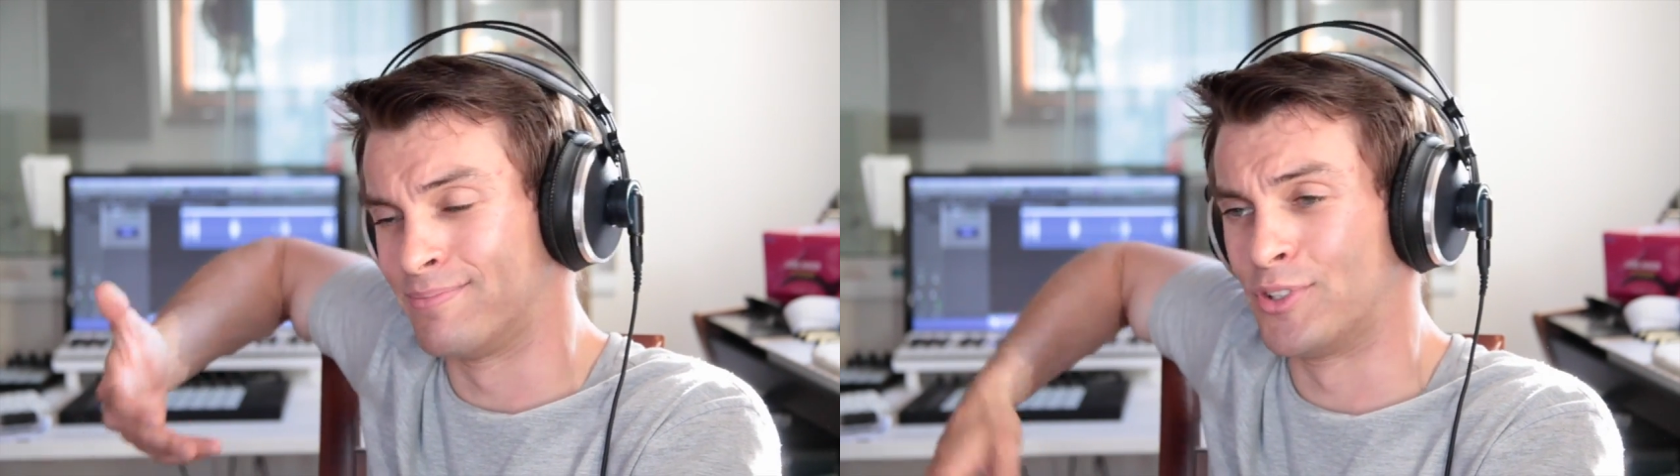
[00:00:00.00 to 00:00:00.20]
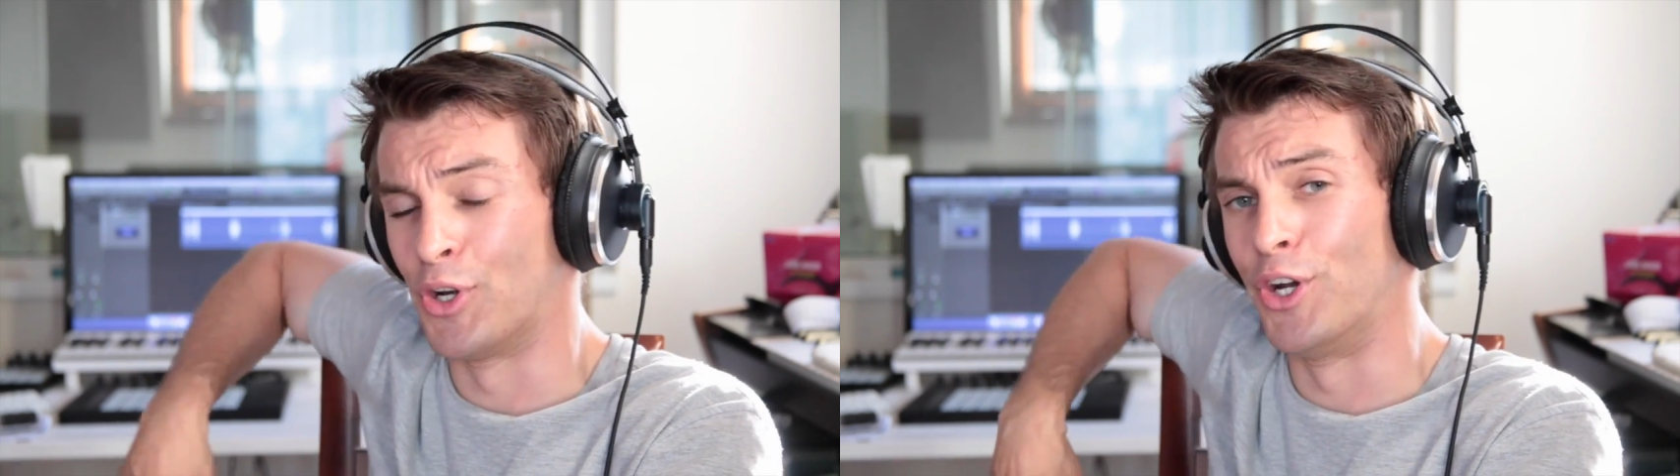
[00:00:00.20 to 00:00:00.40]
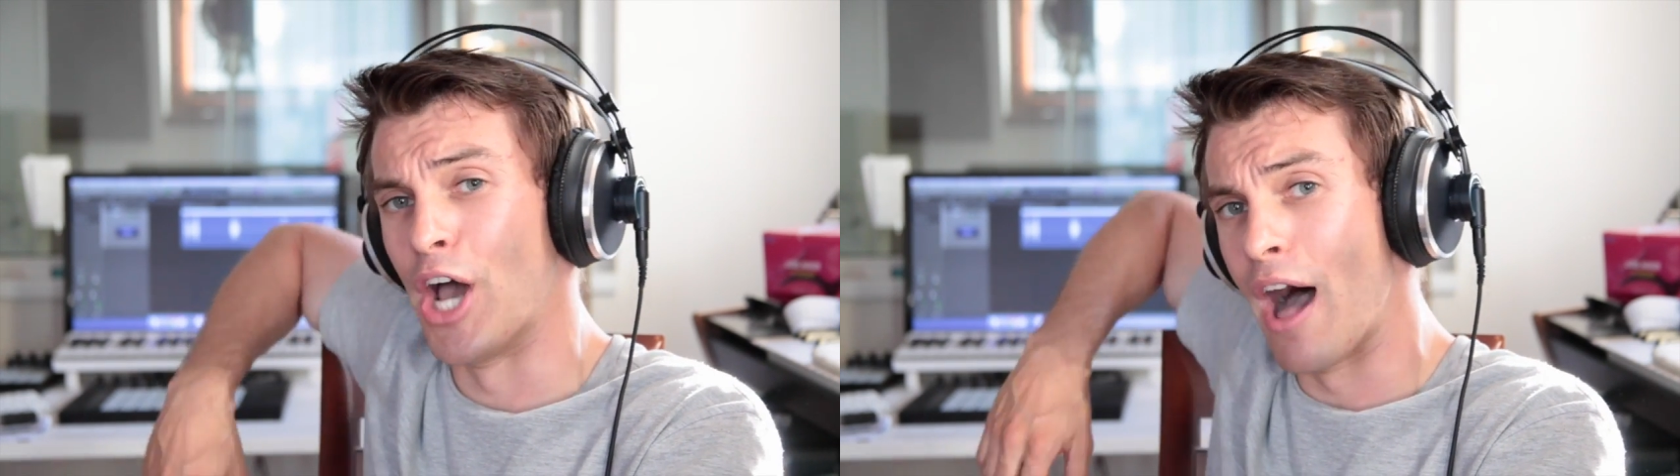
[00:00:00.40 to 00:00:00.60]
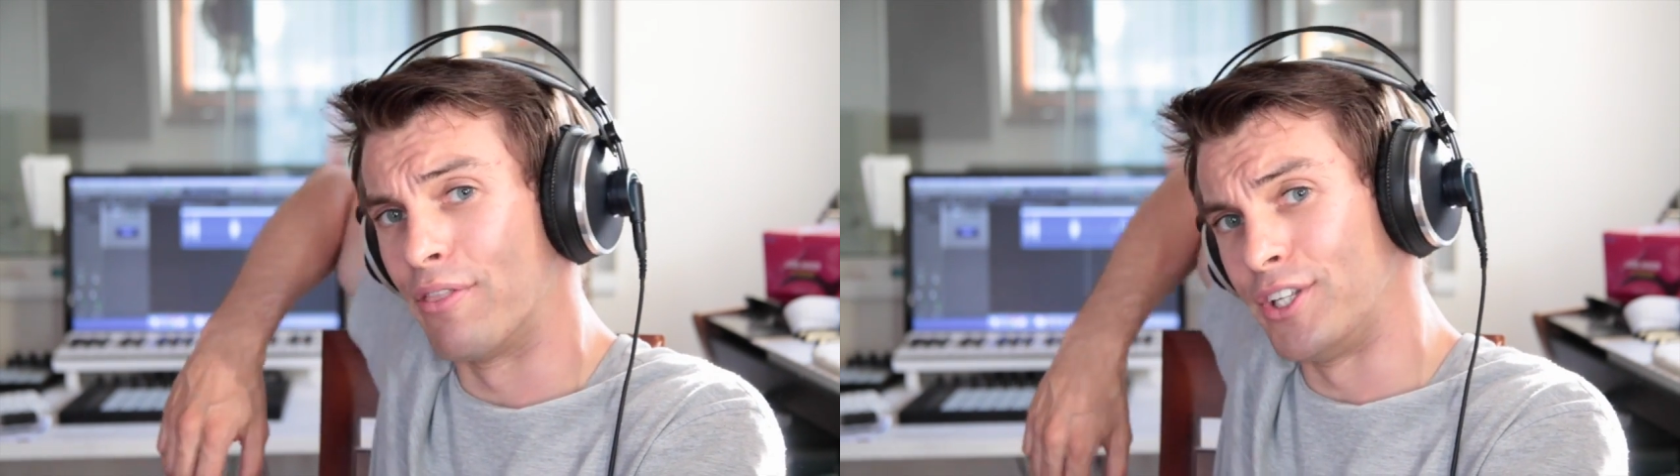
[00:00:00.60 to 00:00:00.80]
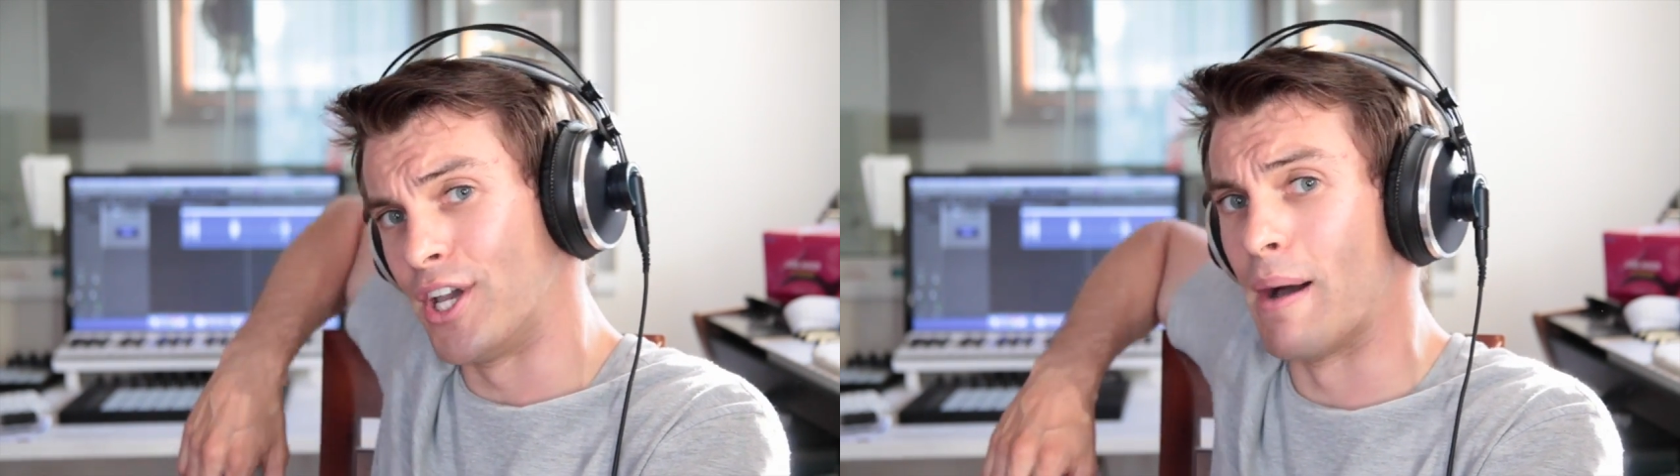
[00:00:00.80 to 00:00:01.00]
turned
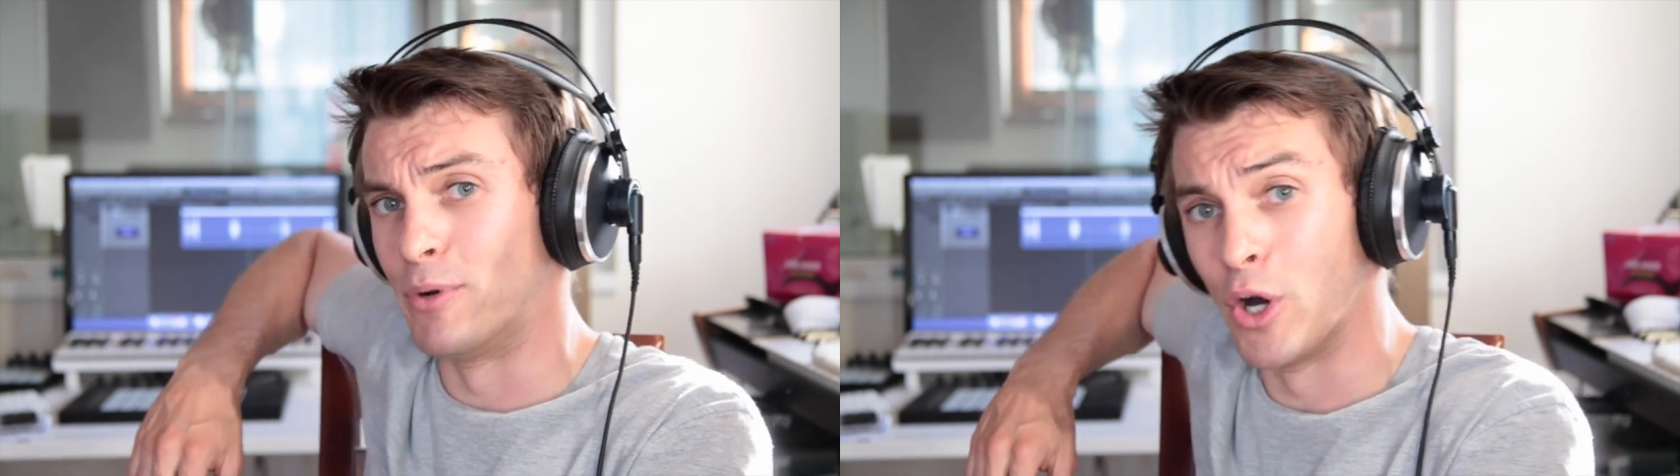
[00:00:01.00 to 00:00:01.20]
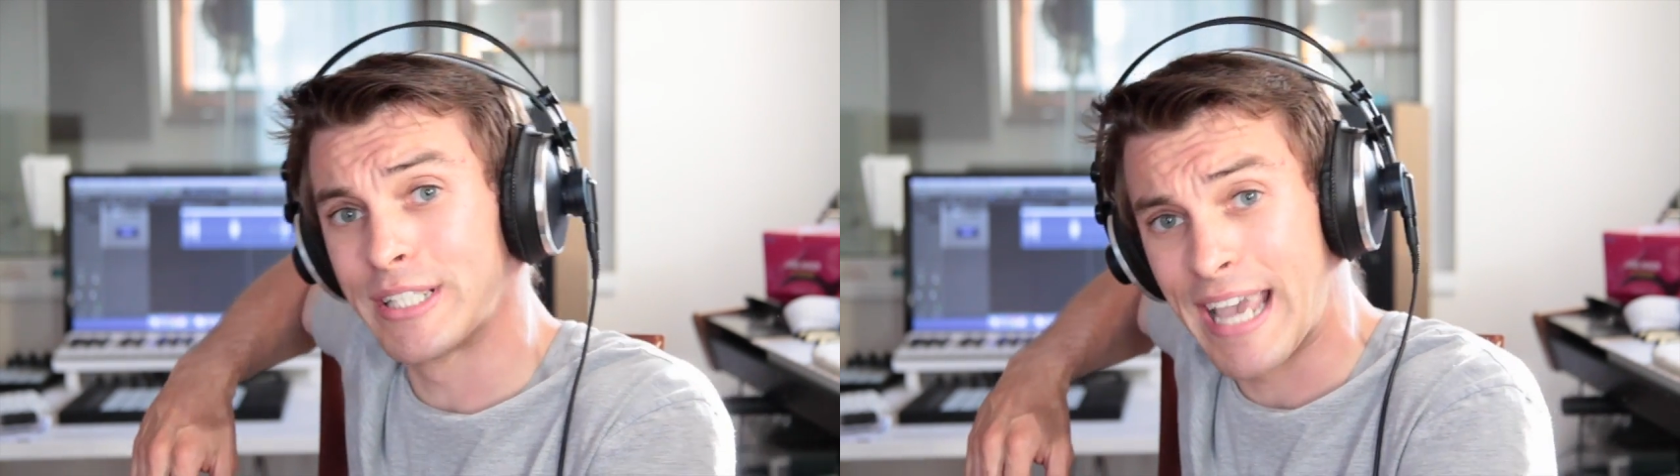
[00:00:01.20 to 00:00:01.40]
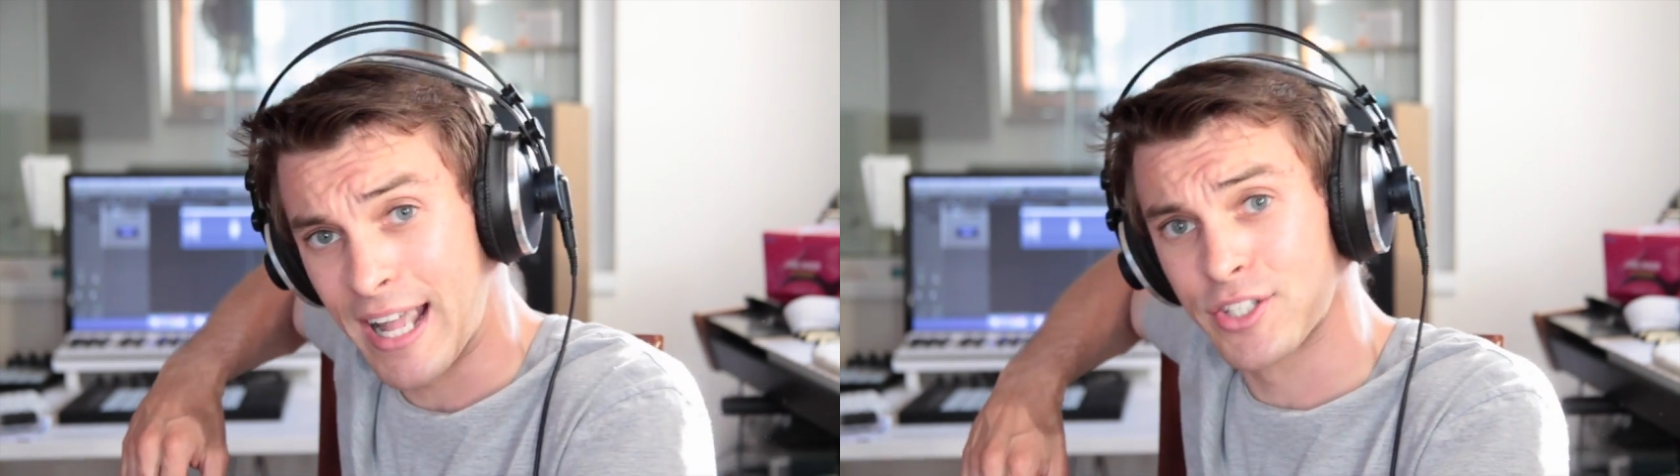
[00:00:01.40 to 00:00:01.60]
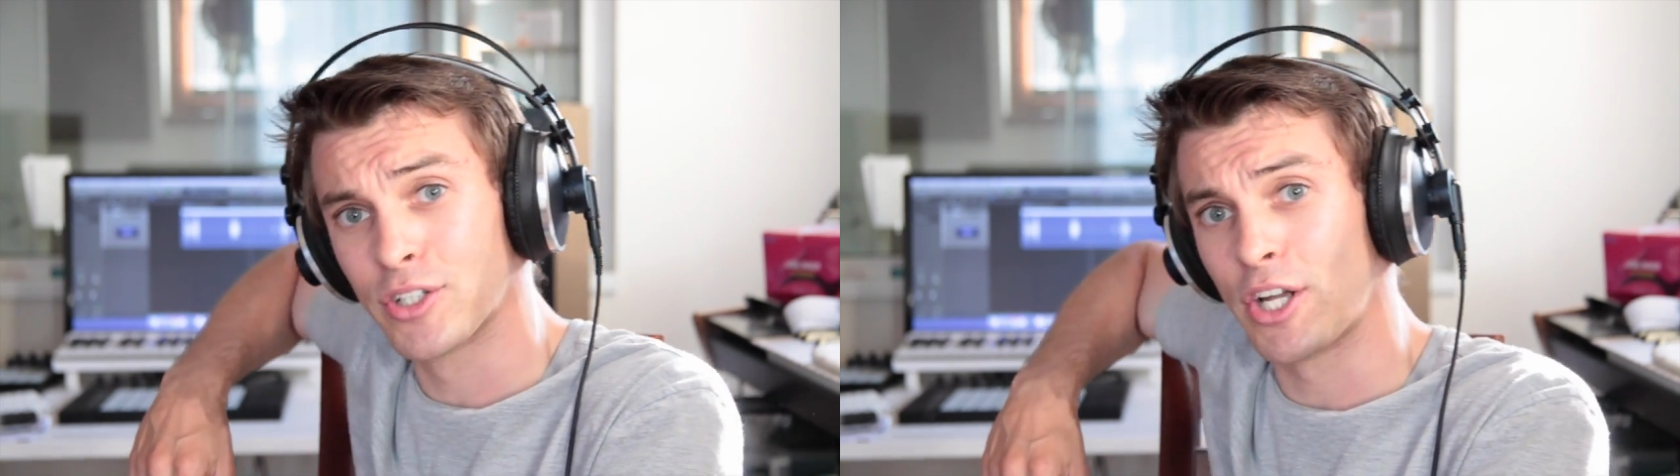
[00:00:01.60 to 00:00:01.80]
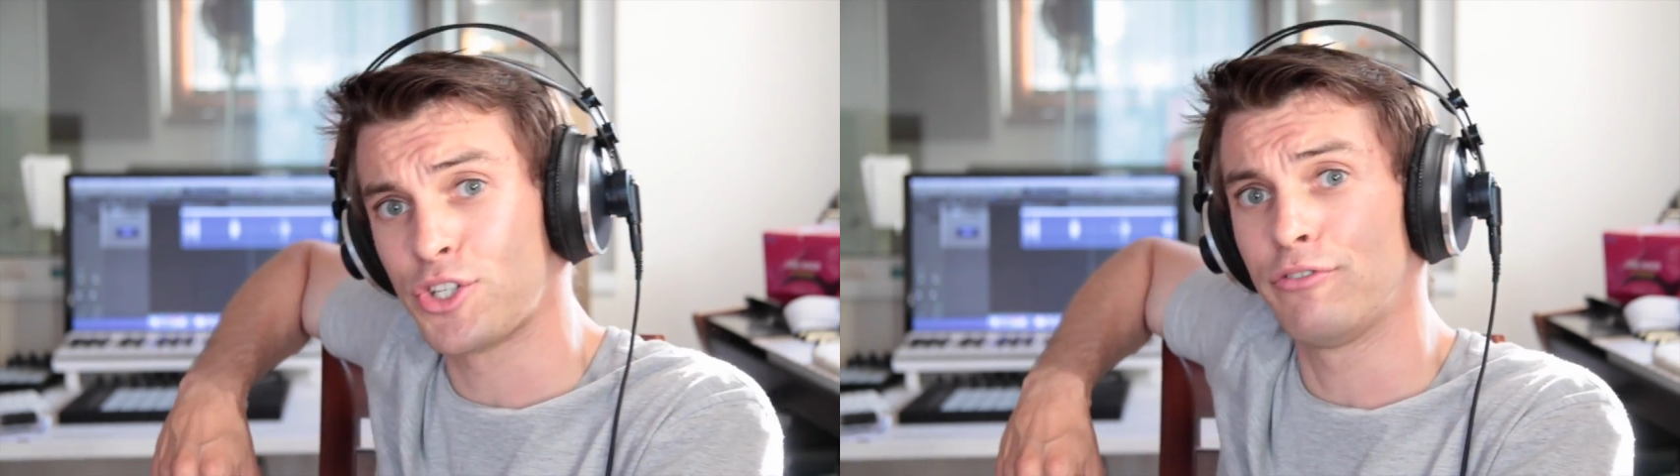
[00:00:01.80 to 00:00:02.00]
on the noise
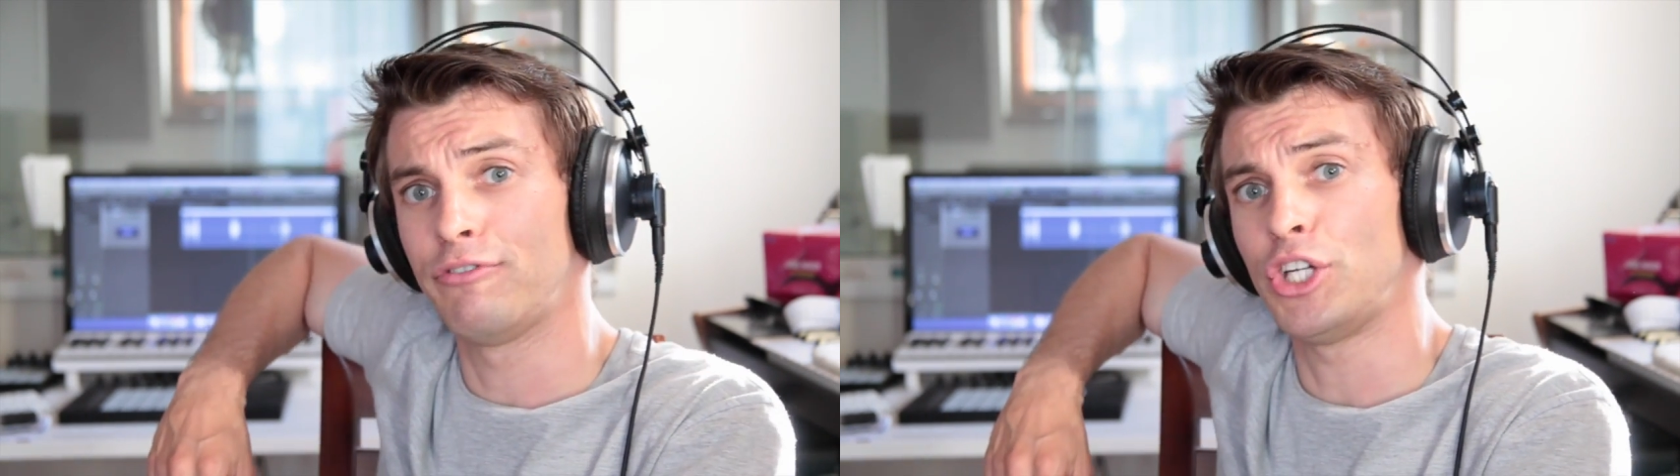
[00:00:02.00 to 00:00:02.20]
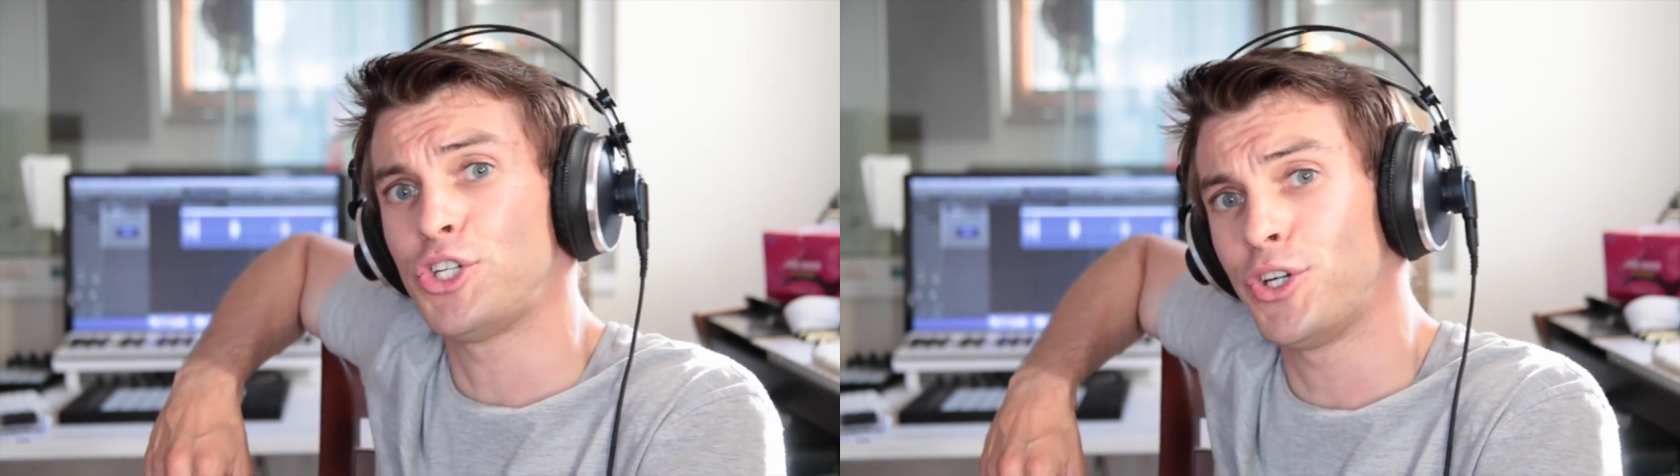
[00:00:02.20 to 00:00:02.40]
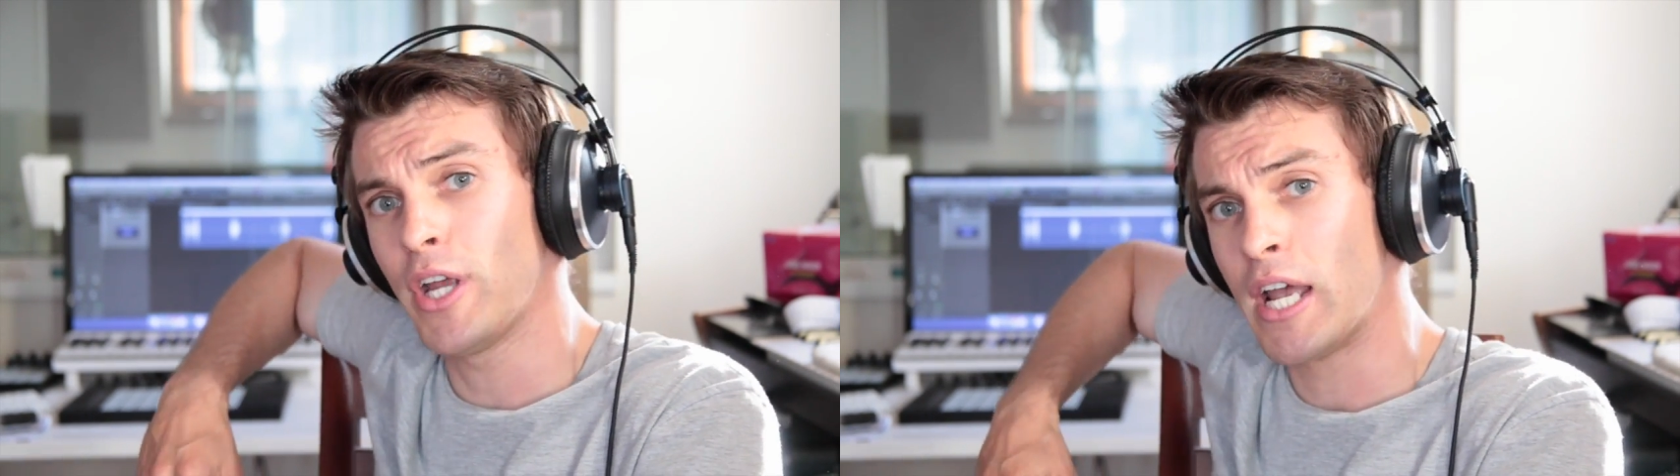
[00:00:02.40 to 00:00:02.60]
cancellation feature.